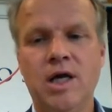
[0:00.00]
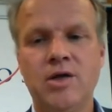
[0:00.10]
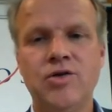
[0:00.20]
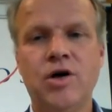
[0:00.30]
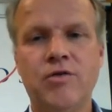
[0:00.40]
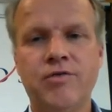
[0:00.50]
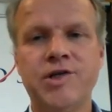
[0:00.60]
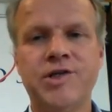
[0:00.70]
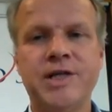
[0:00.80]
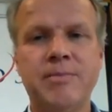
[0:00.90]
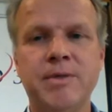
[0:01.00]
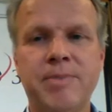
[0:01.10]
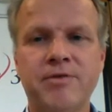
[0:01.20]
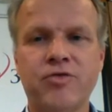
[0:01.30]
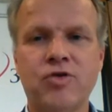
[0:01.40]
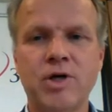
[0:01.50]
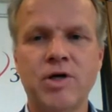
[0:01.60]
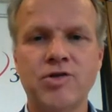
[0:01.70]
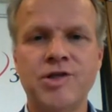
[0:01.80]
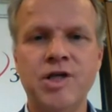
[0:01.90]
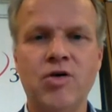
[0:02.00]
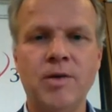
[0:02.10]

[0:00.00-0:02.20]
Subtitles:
go for the Symbid platform, because it's the